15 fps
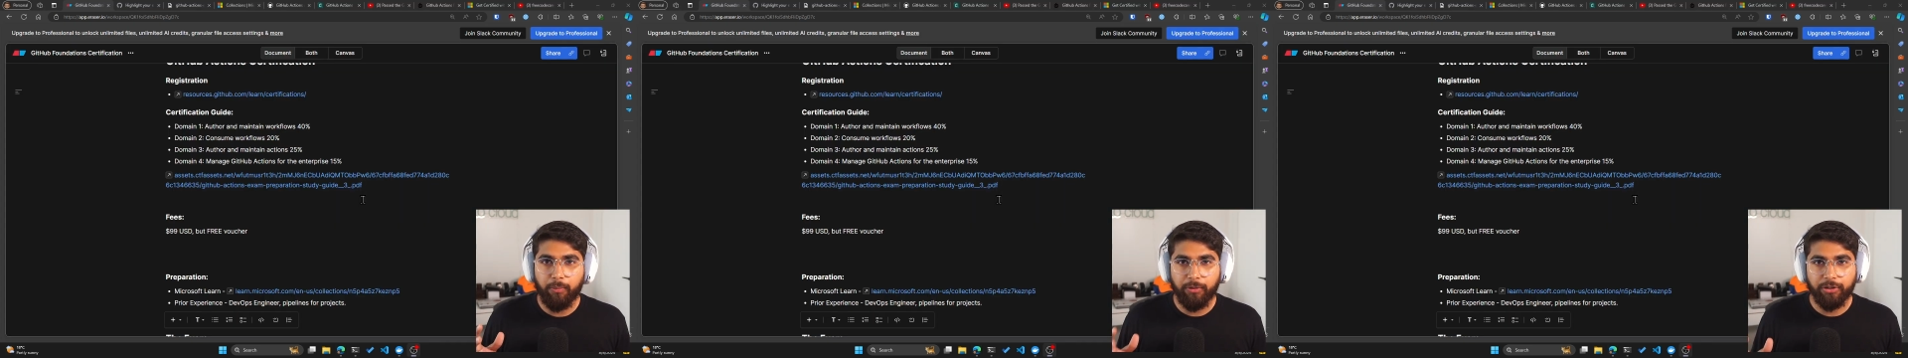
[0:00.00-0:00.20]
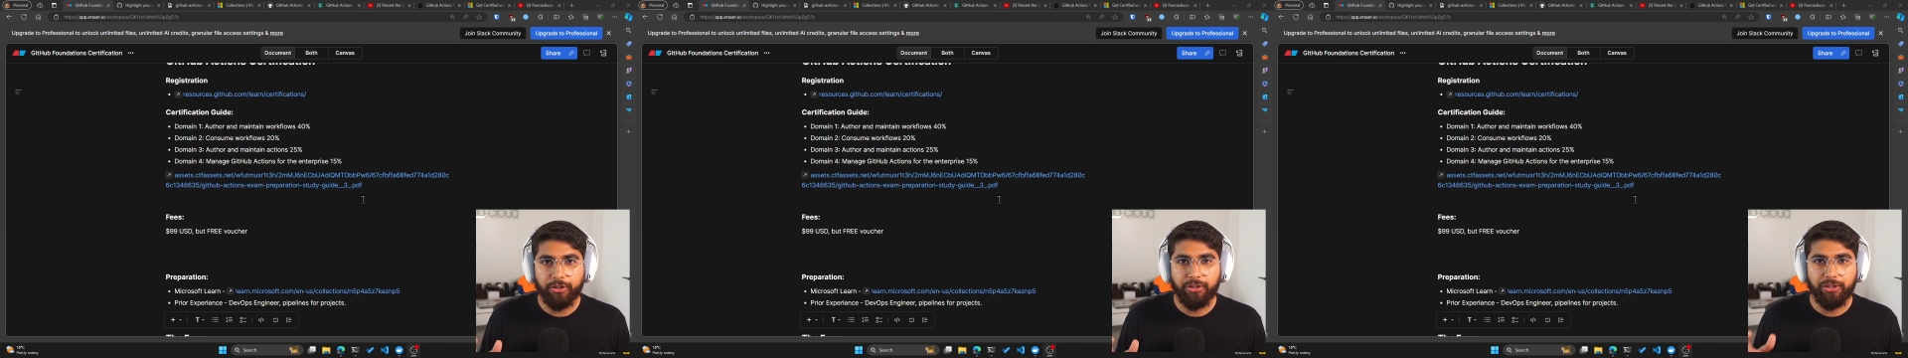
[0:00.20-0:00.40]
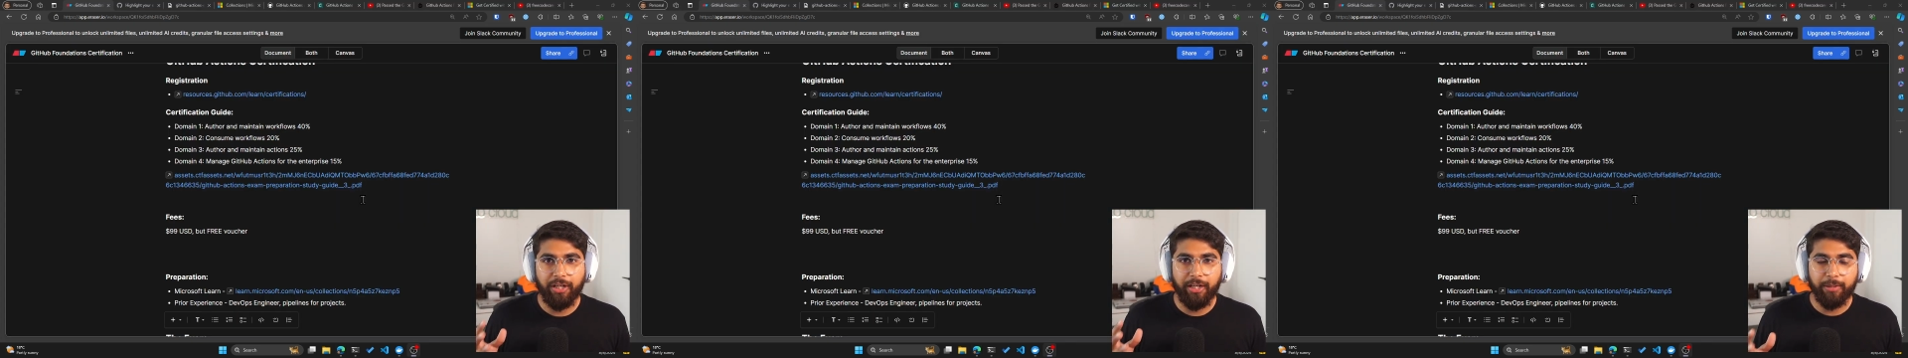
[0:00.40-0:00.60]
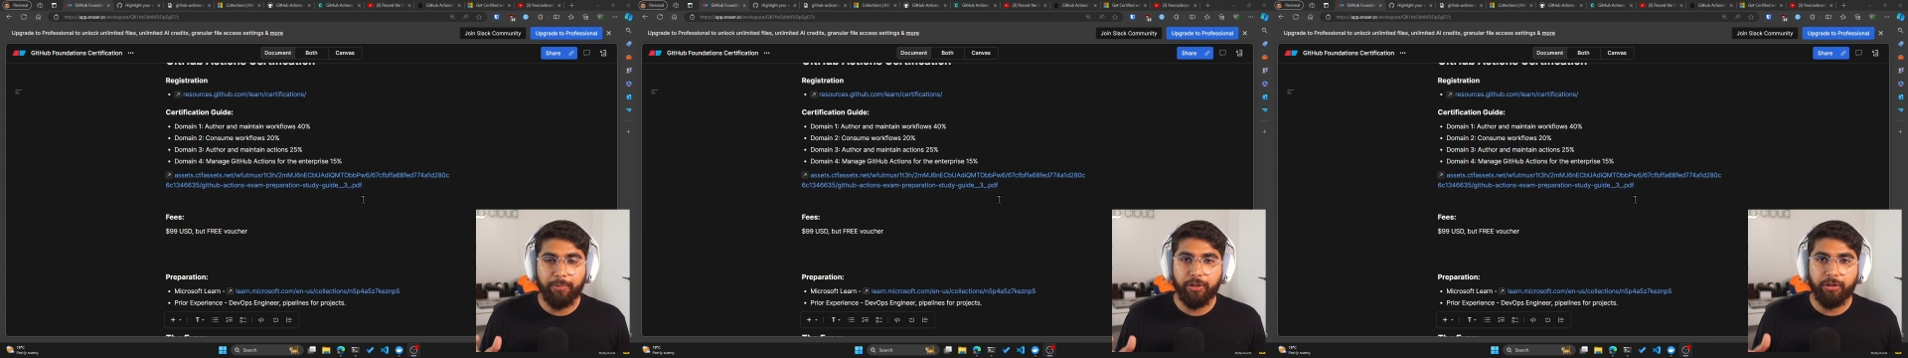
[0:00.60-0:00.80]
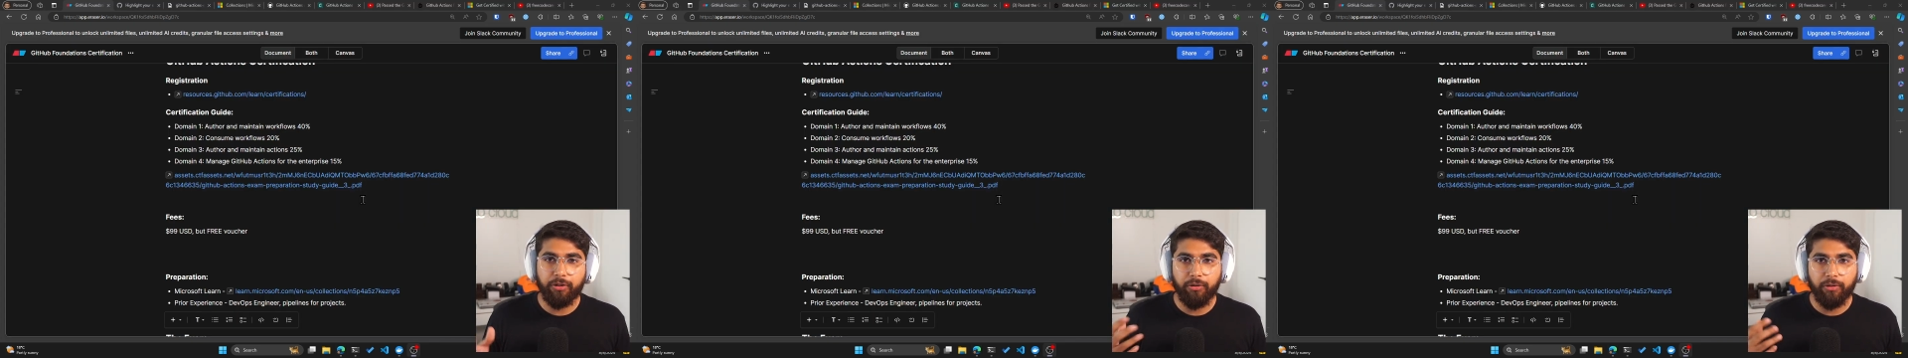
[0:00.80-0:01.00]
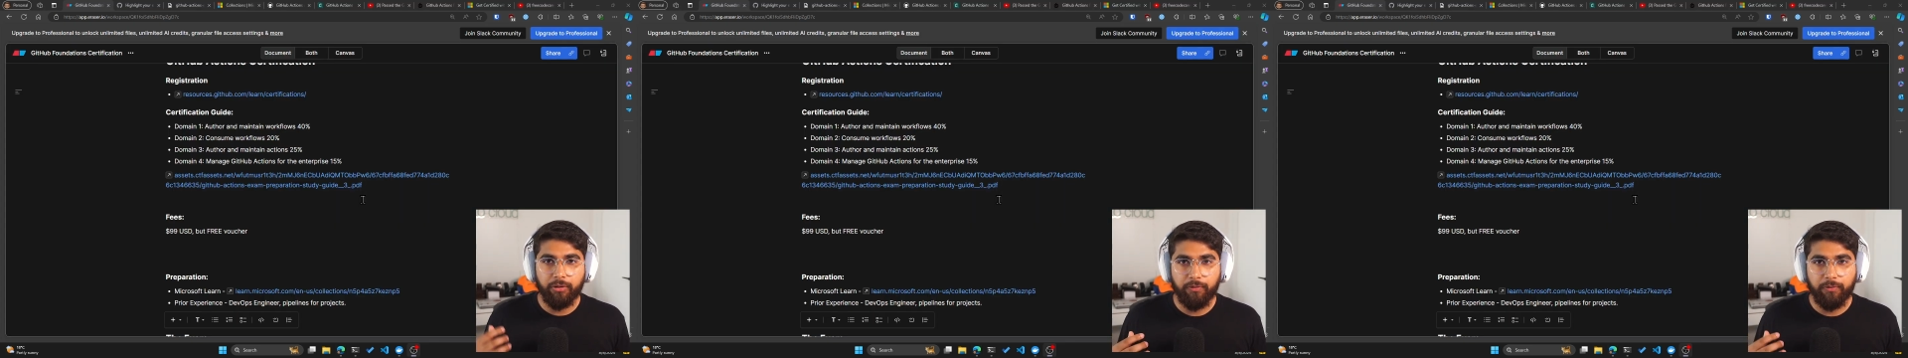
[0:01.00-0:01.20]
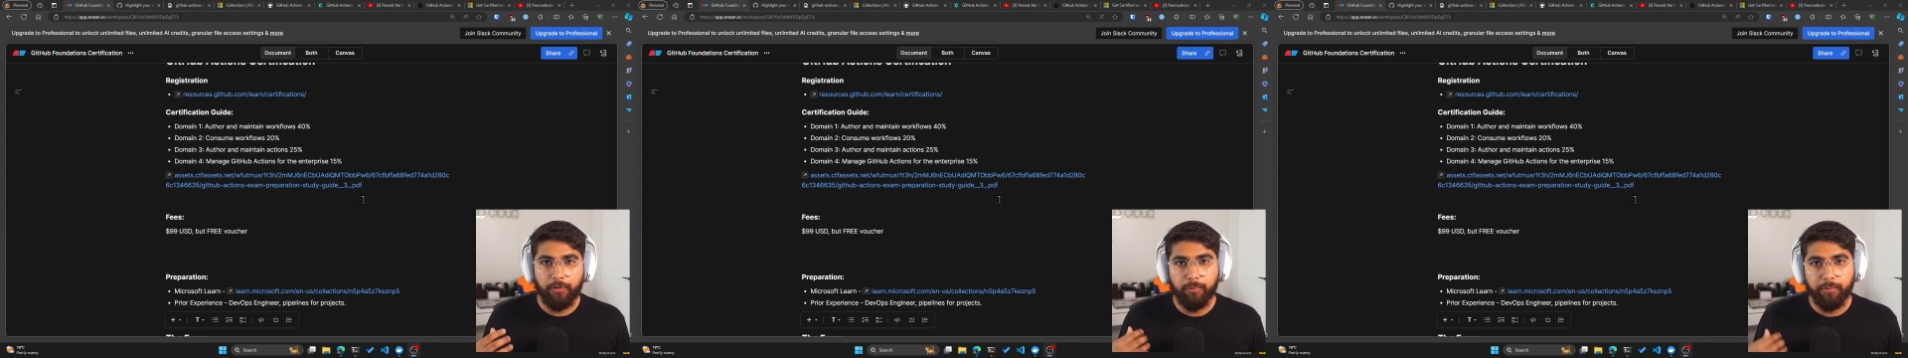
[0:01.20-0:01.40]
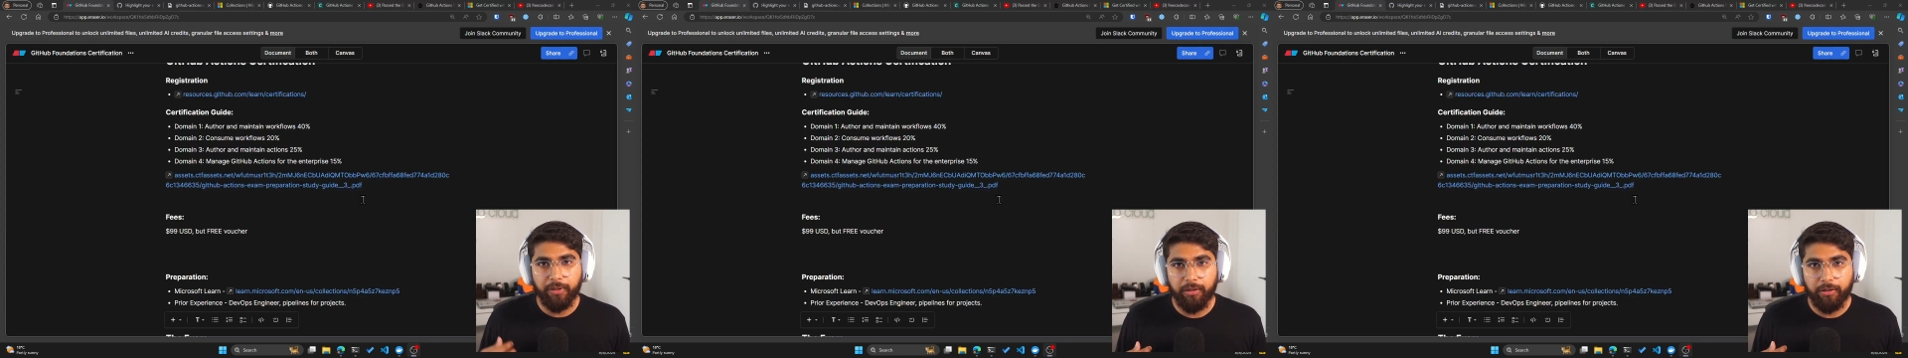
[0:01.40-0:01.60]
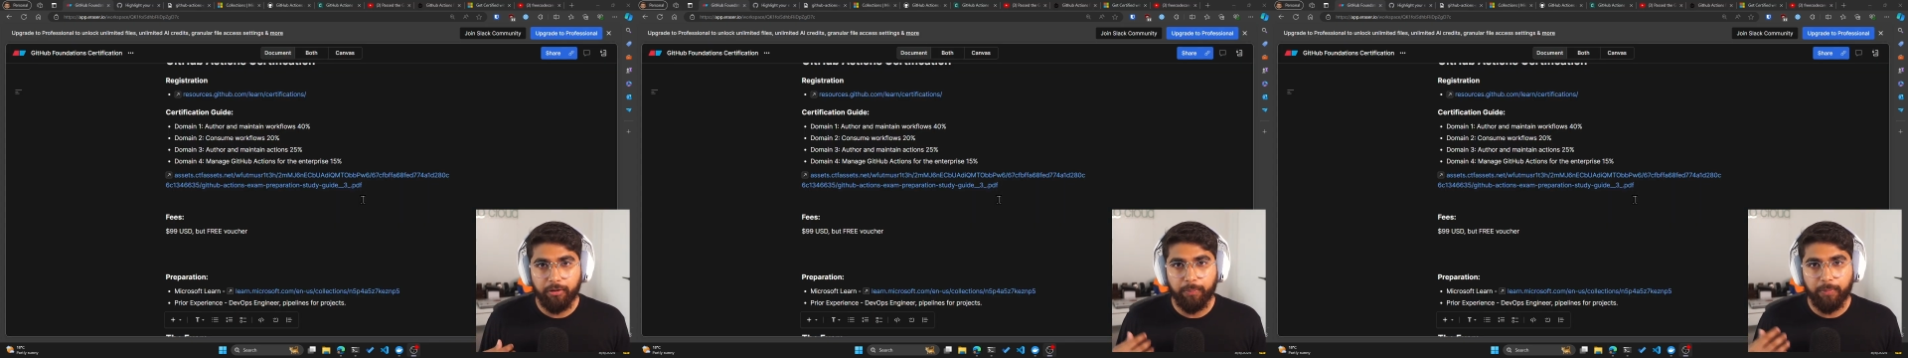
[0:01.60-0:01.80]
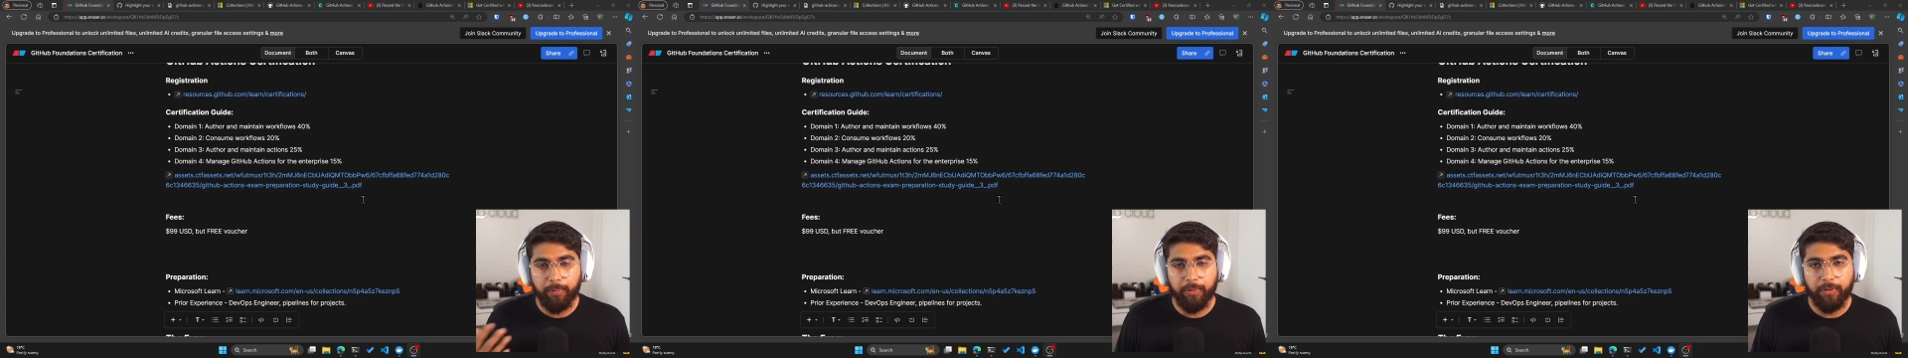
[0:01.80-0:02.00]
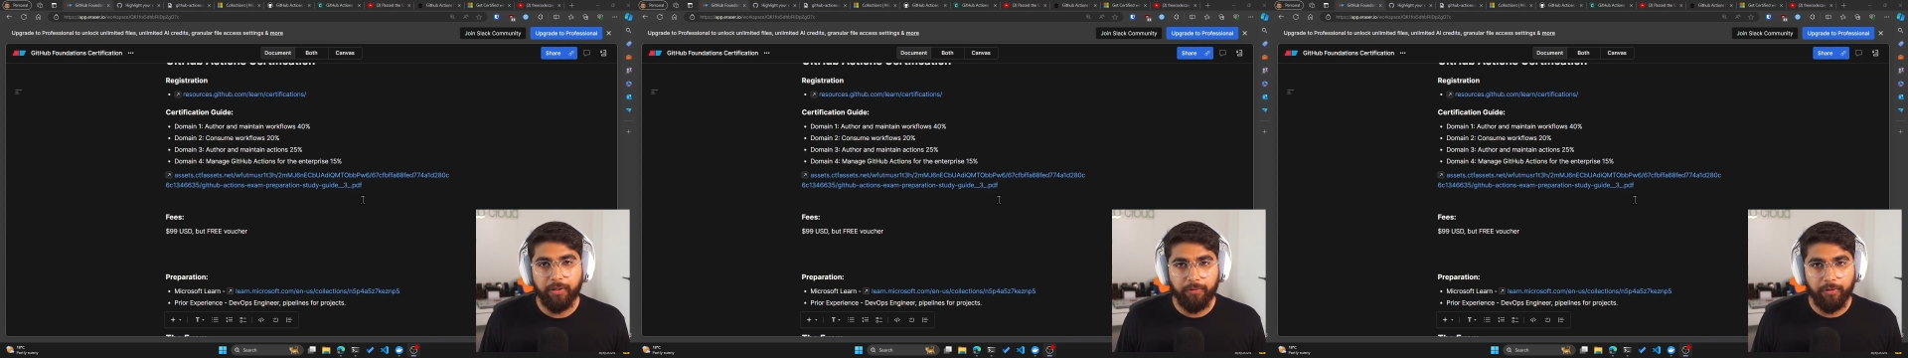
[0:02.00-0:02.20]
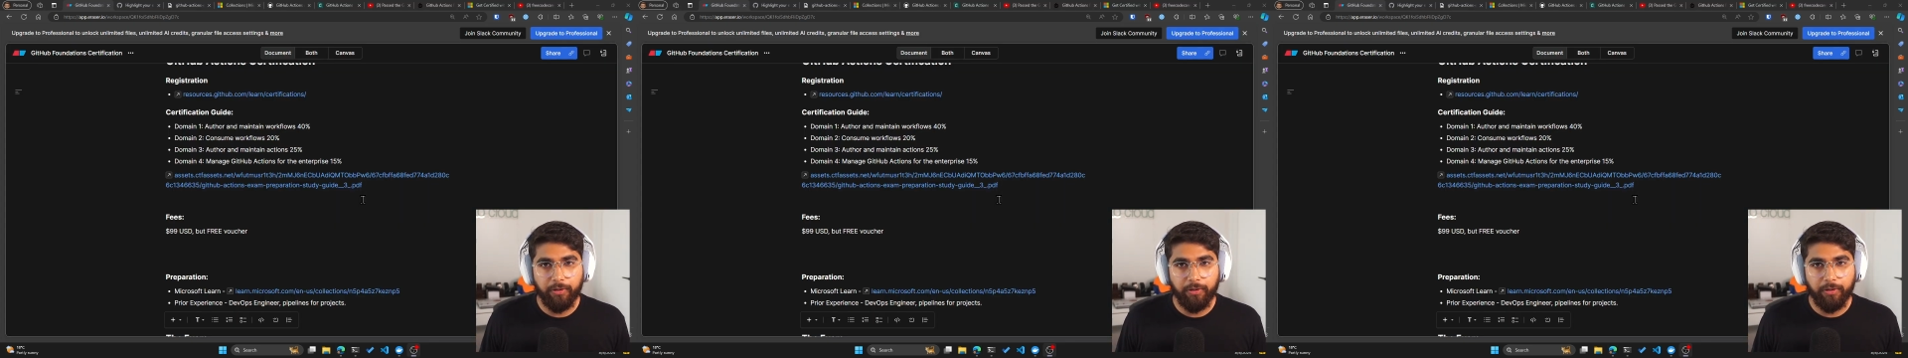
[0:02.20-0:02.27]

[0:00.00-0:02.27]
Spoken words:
much time it took for me to prepare